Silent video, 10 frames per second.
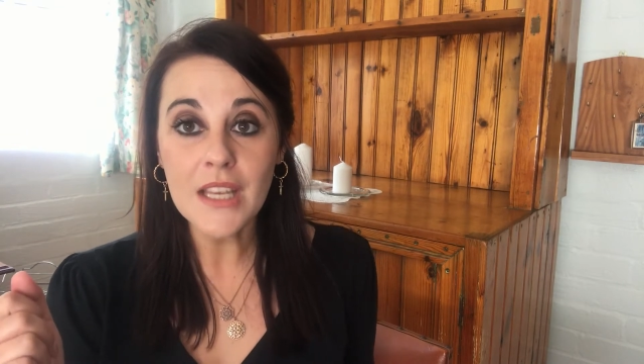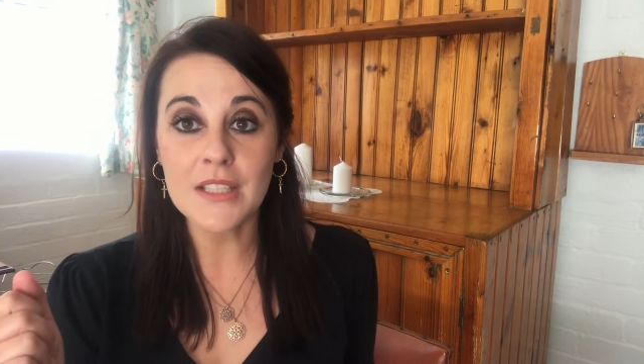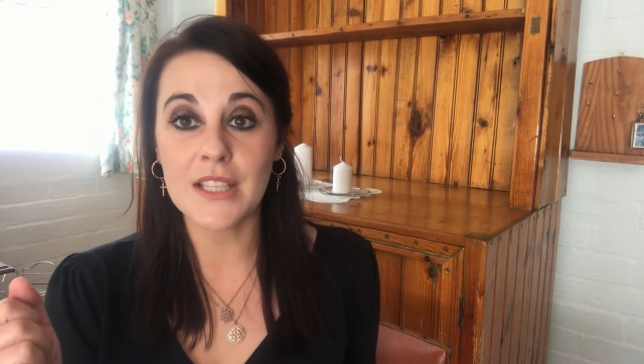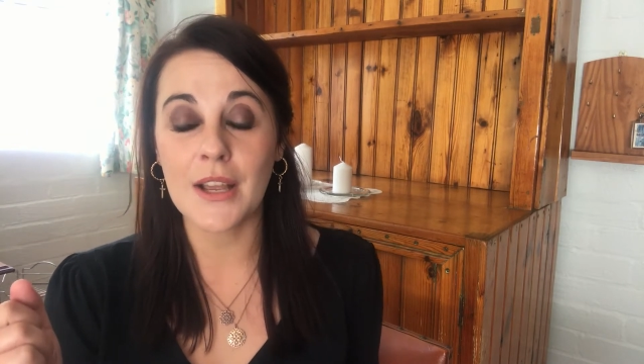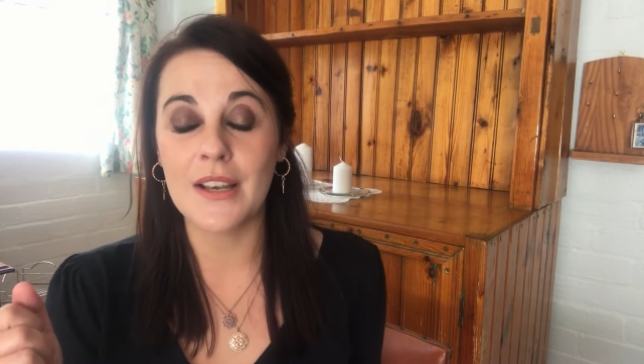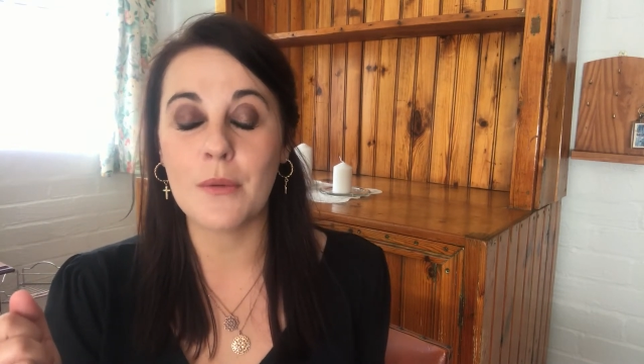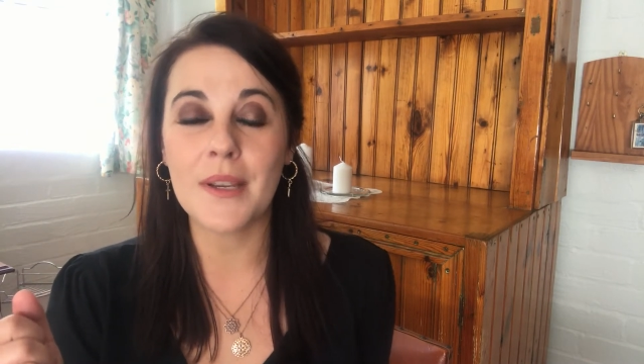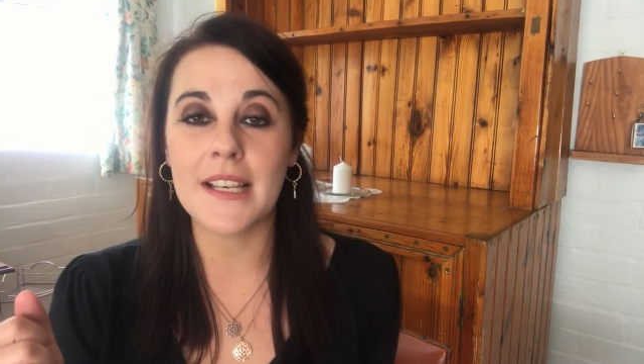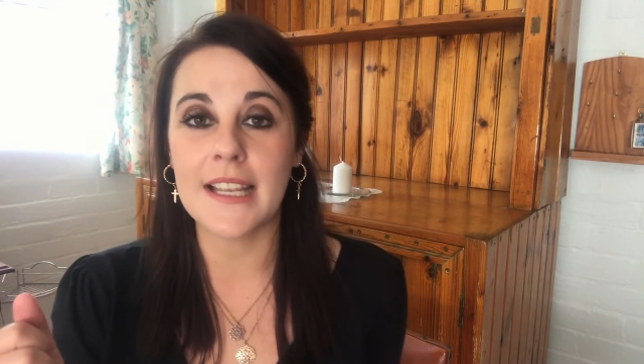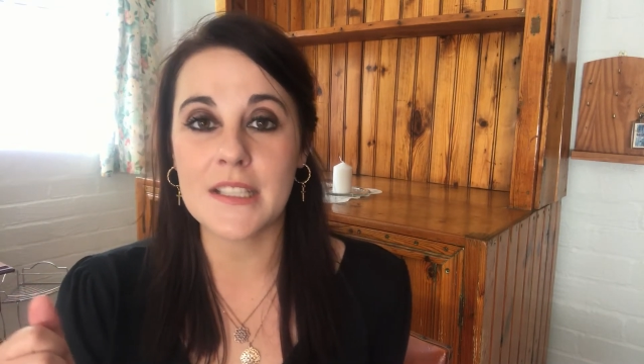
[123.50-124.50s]
So
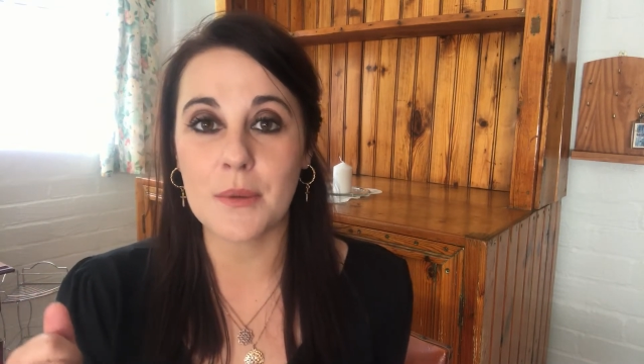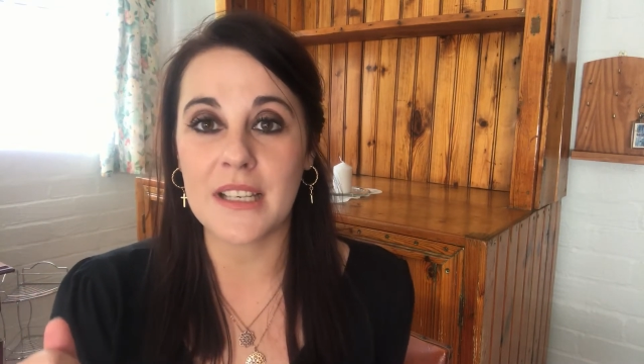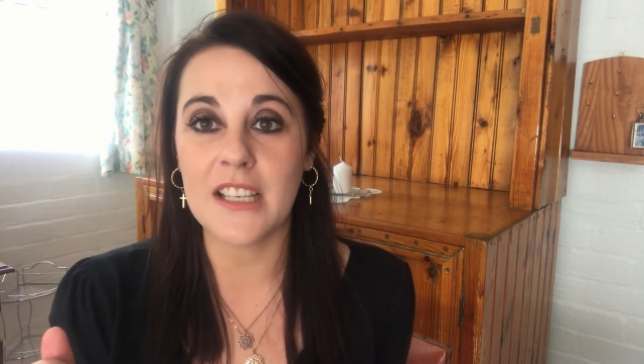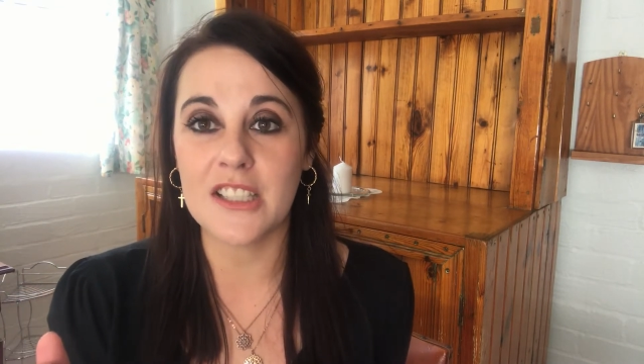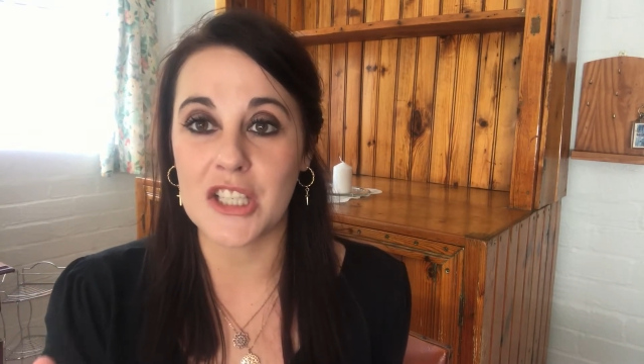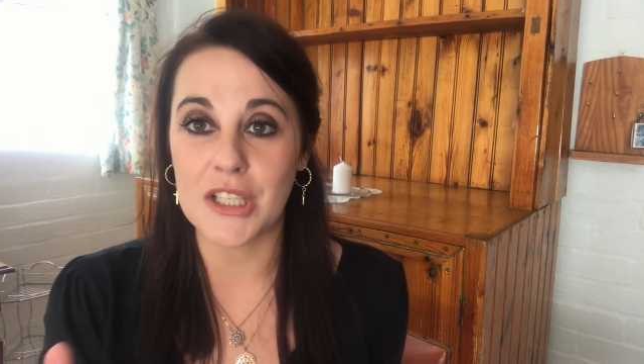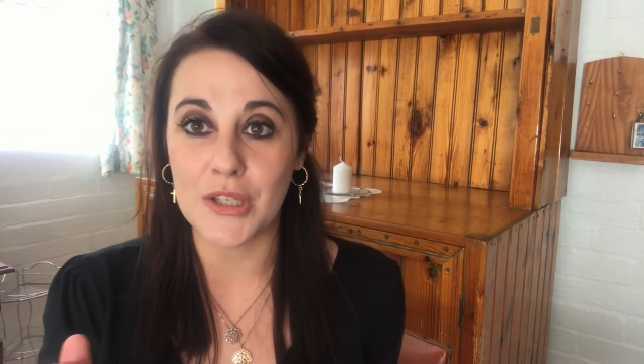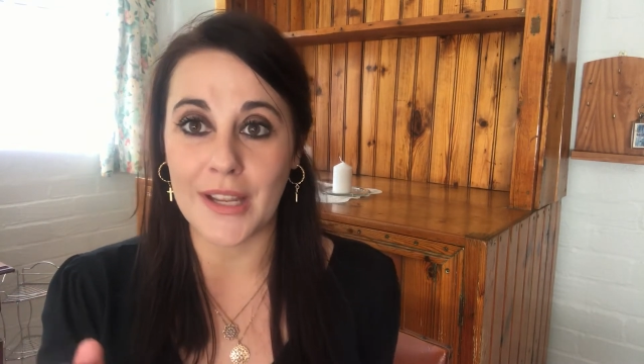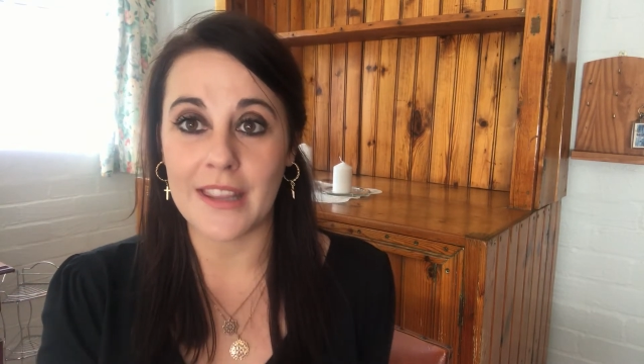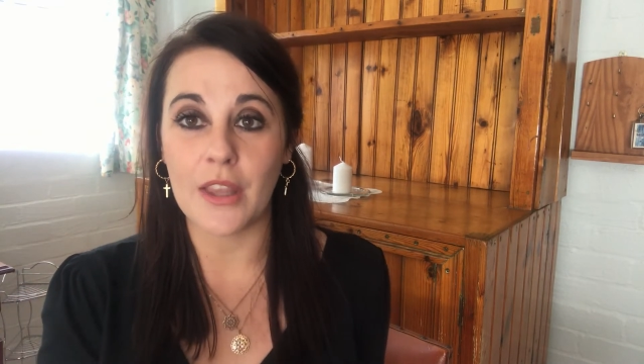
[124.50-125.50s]
let's quickly just
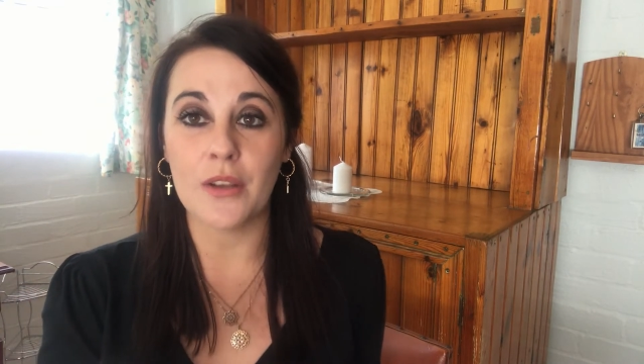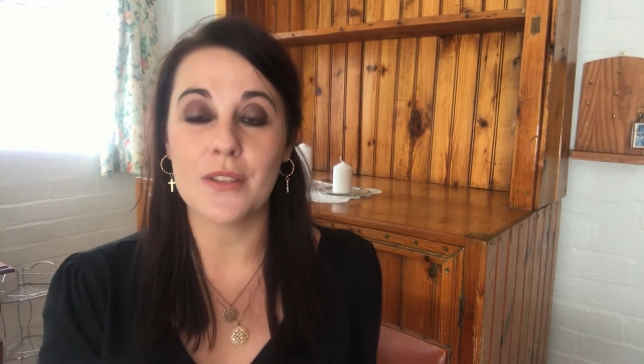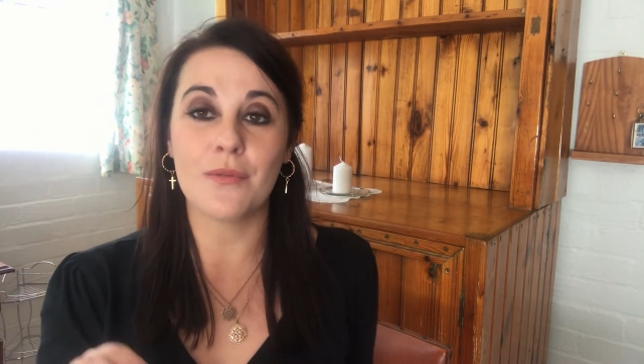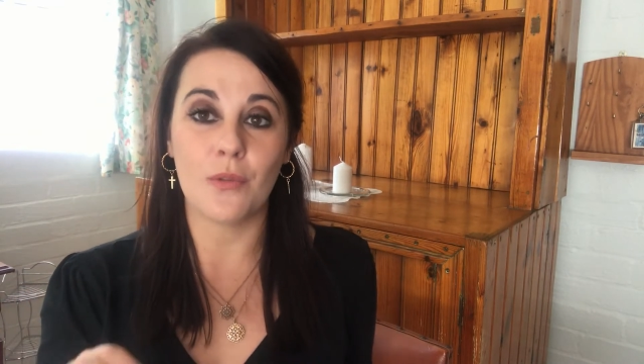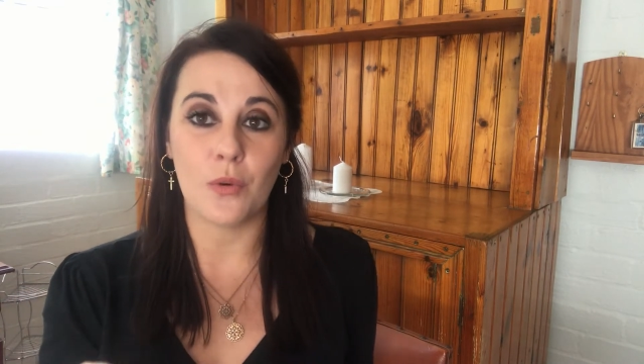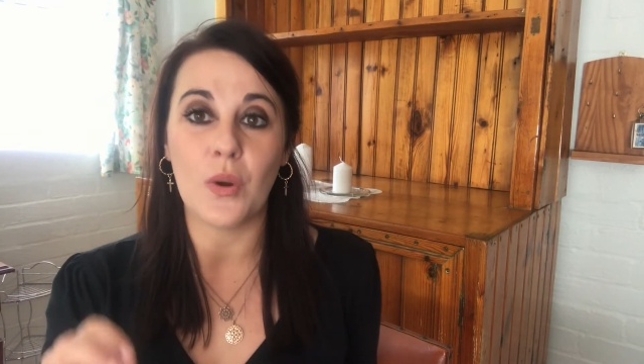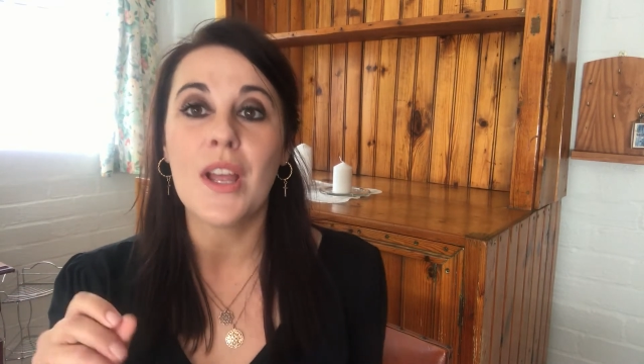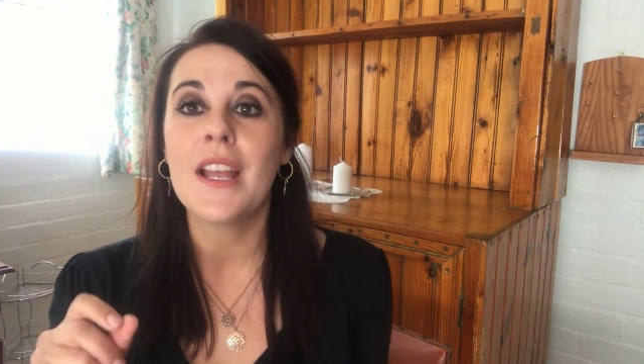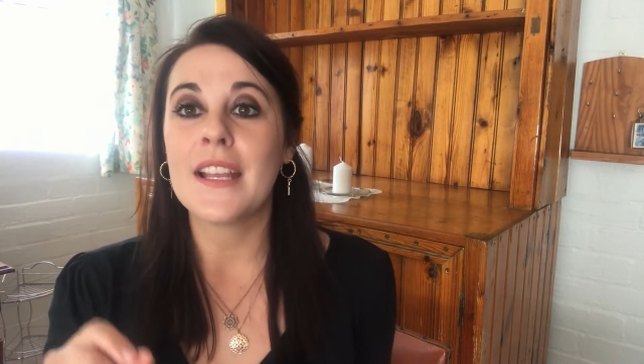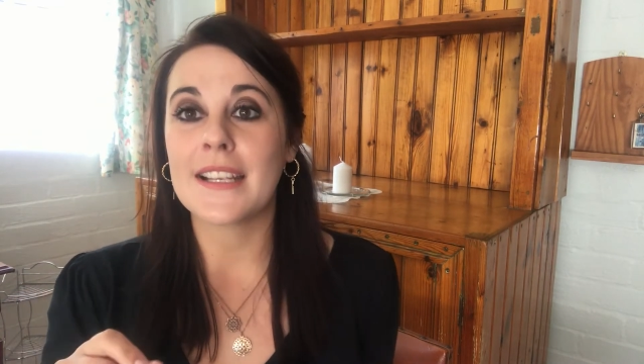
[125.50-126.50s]
look at those 4
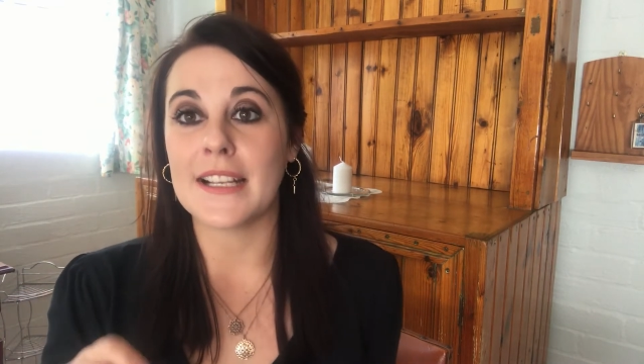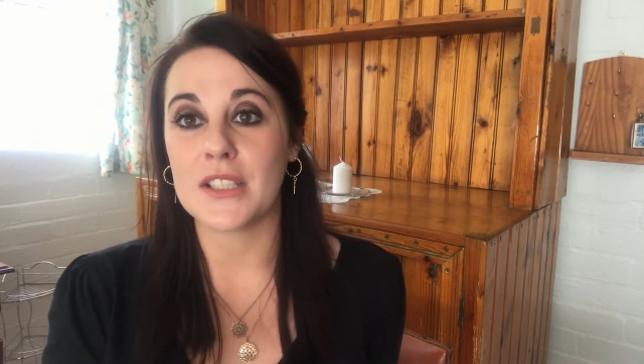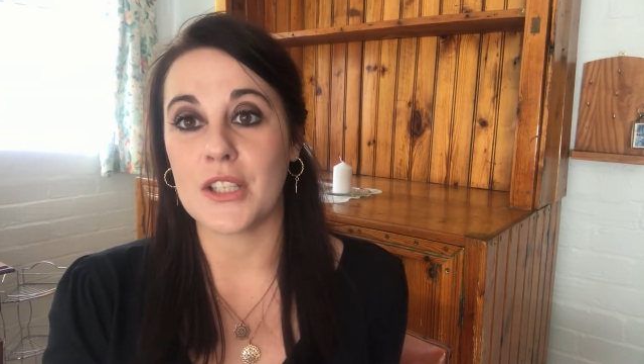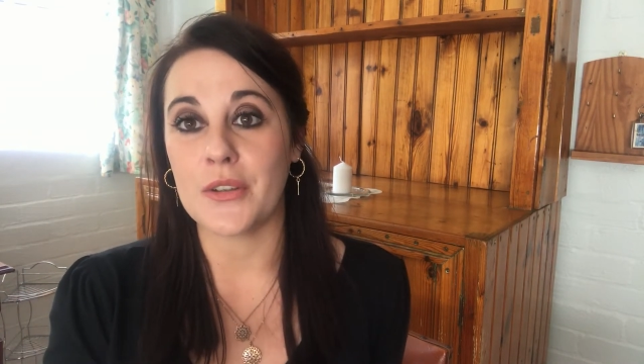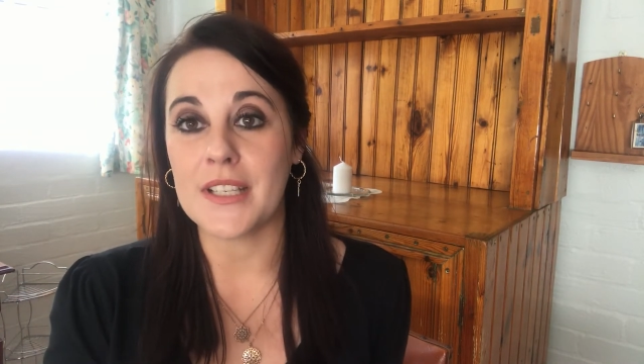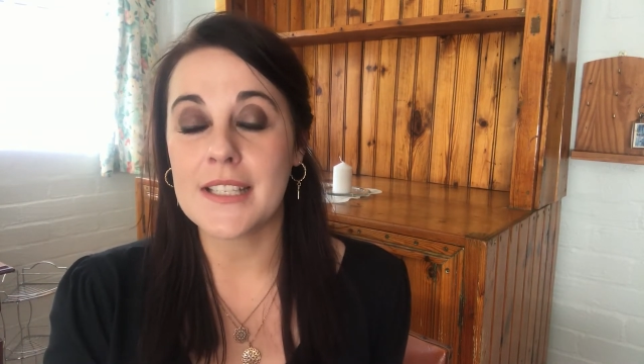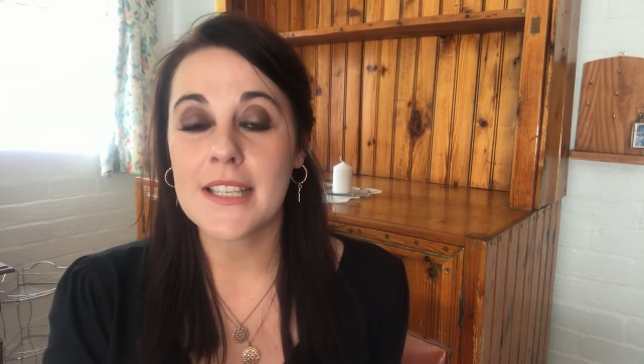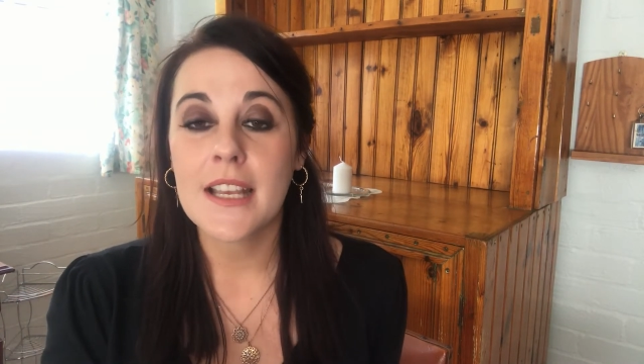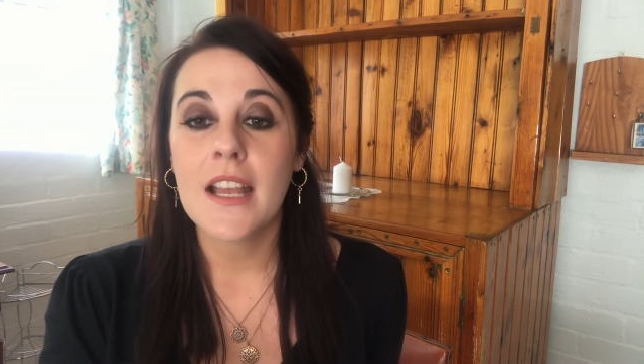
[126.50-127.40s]
categories.